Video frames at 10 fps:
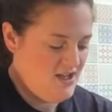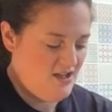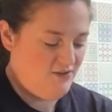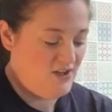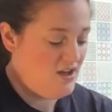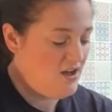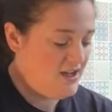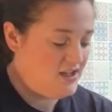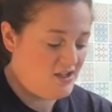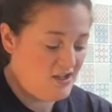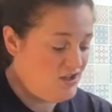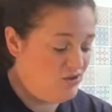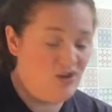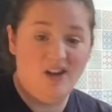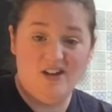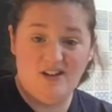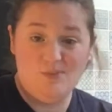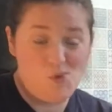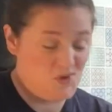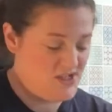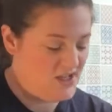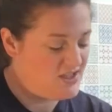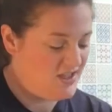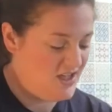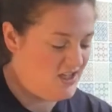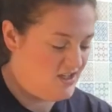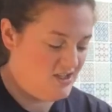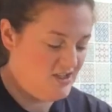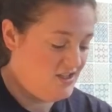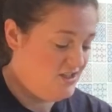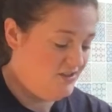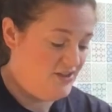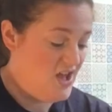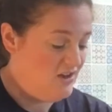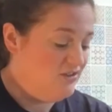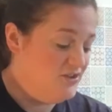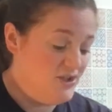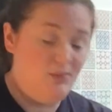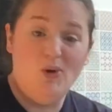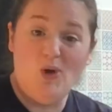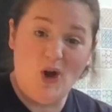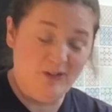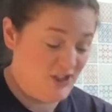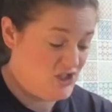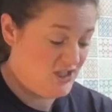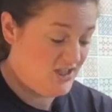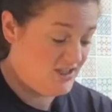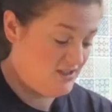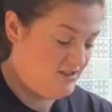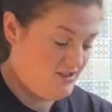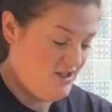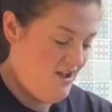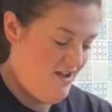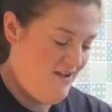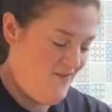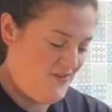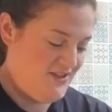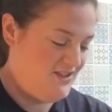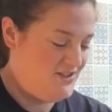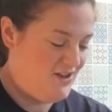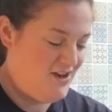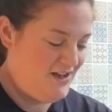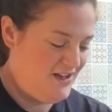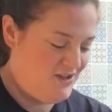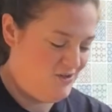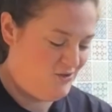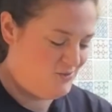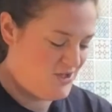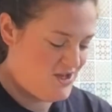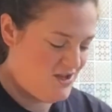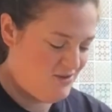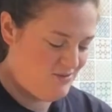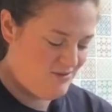If you like your curd more zesty, then do more oranges. It's entirely up to you.